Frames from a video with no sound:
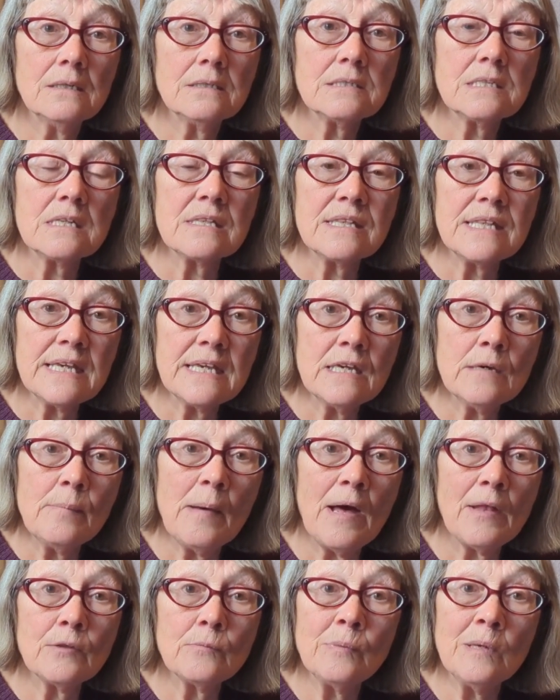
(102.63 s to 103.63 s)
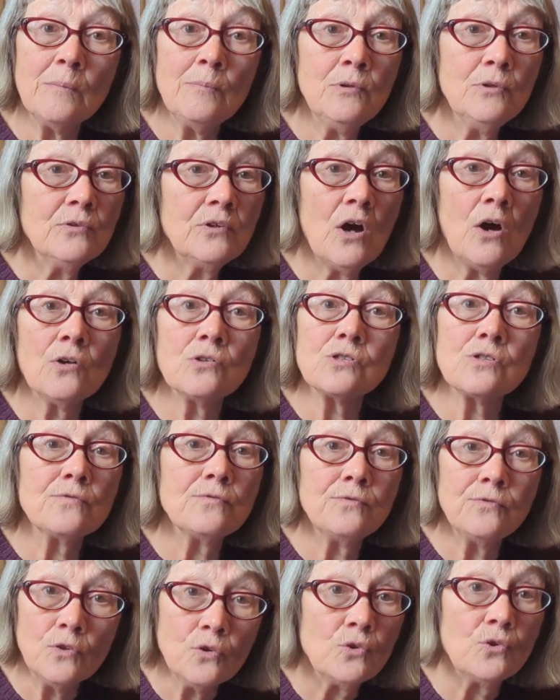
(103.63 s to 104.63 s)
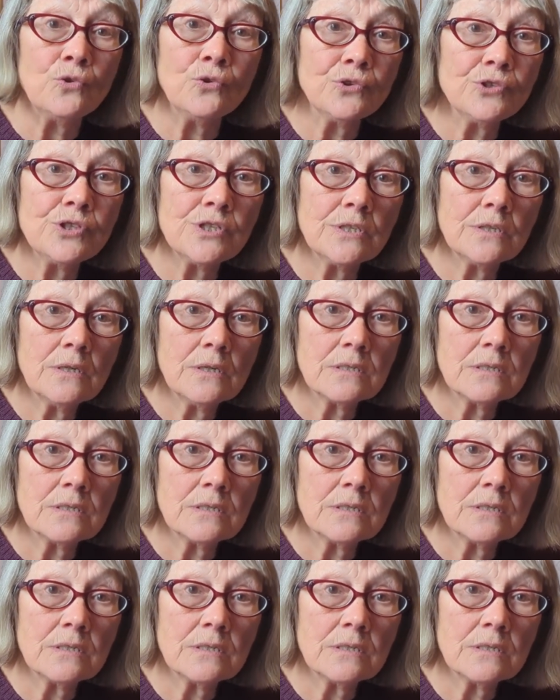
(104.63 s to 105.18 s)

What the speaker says: to think about the people who can't afford